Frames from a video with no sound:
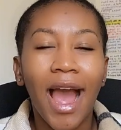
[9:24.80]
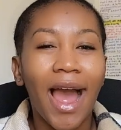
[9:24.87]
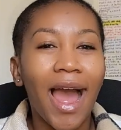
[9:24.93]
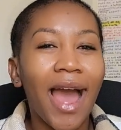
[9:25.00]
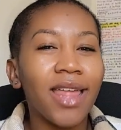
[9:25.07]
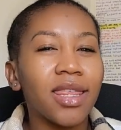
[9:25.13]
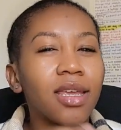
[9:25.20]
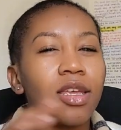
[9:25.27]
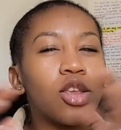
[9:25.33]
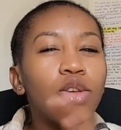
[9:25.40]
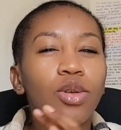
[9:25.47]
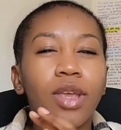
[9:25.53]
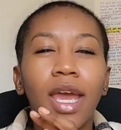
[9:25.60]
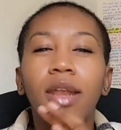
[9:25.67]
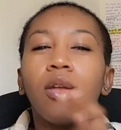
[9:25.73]
I think
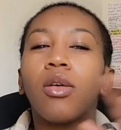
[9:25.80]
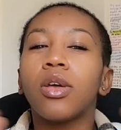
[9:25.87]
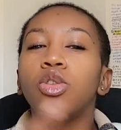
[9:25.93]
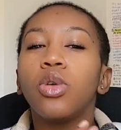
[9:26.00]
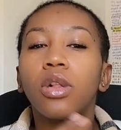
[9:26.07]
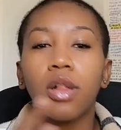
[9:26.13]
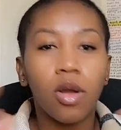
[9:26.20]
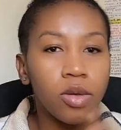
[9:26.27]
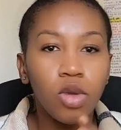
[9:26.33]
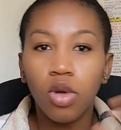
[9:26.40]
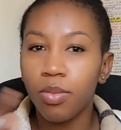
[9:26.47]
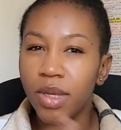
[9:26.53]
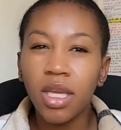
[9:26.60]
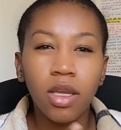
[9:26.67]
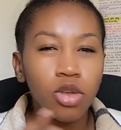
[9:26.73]
you'll
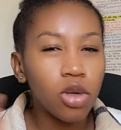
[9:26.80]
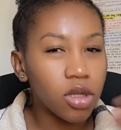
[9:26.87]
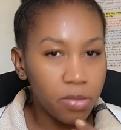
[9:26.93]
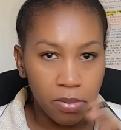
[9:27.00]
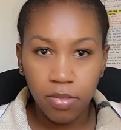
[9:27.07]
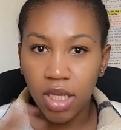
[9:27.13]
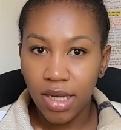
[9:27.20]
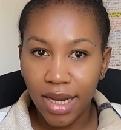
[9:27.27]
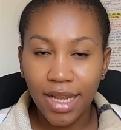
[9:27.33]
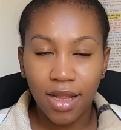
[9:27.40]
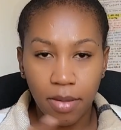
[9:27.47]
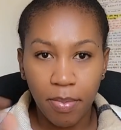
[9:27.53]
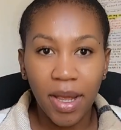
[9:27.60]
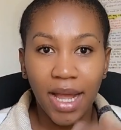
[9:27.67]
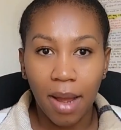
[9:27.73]

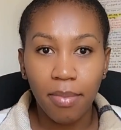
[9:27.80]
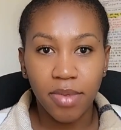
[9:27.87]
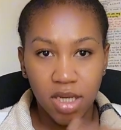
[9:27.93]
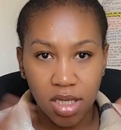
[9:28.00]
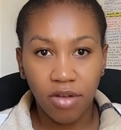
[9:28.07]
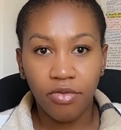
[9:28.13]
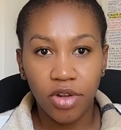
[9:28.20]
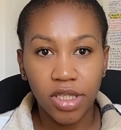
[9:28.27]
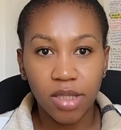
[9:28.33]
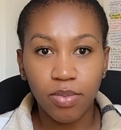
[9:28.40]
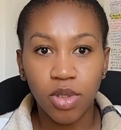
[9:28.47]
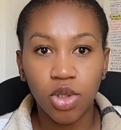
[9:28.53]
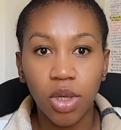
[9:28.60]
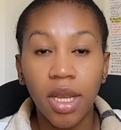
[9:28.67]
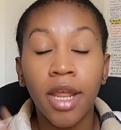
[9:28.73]
immediately pick up the difference
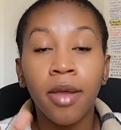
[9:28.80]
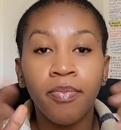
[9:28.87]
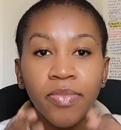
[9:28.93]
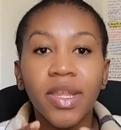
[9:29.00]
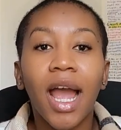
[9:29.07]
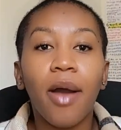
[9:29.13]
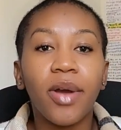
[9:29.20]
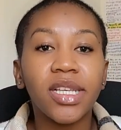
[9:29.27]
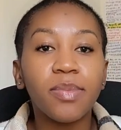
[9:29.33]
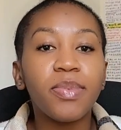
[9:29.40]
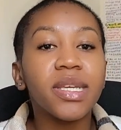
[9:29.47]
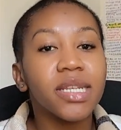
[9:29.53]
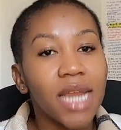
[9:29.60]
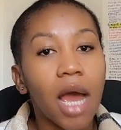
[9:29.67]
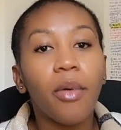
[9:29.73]
between how I
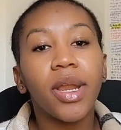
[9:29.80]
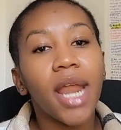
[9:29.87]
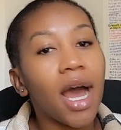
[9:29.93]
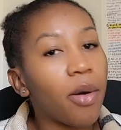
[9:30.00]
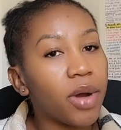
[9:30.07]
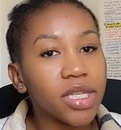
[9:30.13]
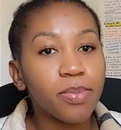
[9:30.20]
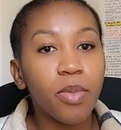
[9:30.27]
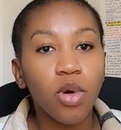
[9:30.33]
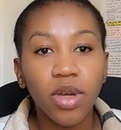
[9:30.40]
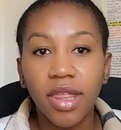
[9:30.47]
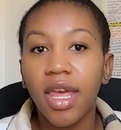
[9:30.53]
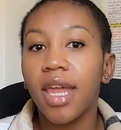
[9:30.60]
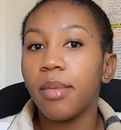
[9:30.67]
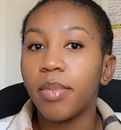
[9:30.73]
speak now and how I spoke
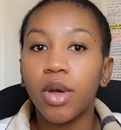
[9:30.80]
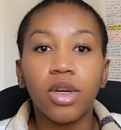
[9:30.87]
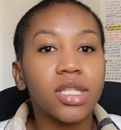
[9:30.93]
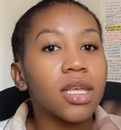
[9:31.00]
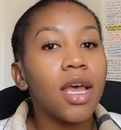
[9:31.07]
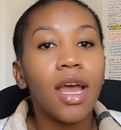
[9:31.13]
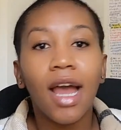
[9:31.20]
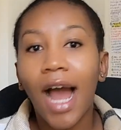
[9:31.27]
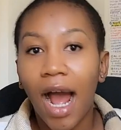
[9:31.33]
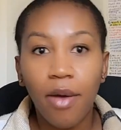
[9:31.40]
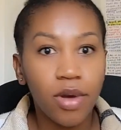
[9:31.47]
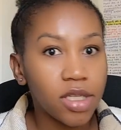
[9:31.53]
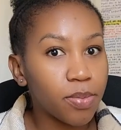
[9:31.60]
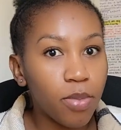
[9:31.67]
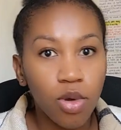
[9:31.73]
then, because how
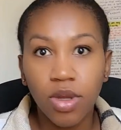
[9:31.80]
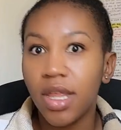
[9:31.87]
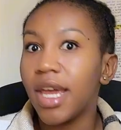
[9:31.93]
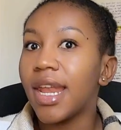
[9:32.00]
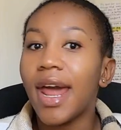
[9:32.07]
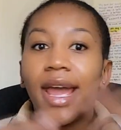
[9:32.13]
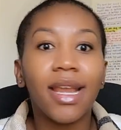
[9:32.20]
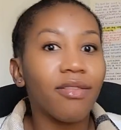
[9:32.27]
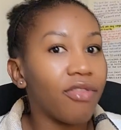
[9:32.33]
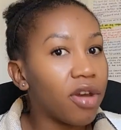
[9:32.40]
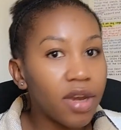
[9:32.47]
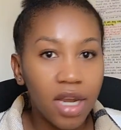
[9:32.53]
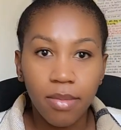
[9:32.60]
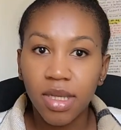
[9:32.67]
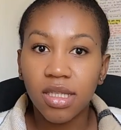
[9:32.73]
I spoke then, I had very
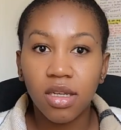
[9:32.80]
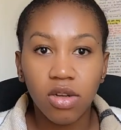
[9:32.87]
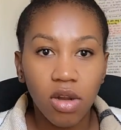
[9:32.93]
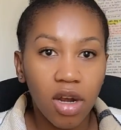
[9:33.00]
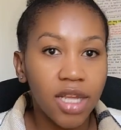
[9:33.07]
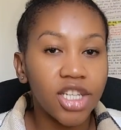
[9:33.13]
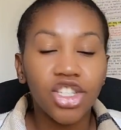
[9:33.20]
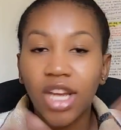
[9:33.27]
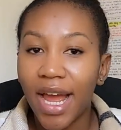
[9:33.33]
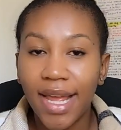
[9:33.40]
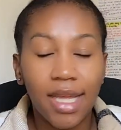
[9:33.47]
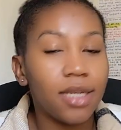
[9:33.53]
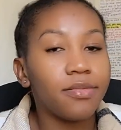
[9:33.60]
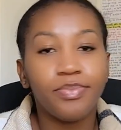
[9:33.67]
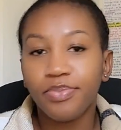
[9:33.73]
limited knowledge.
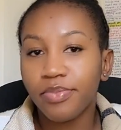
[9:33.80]
I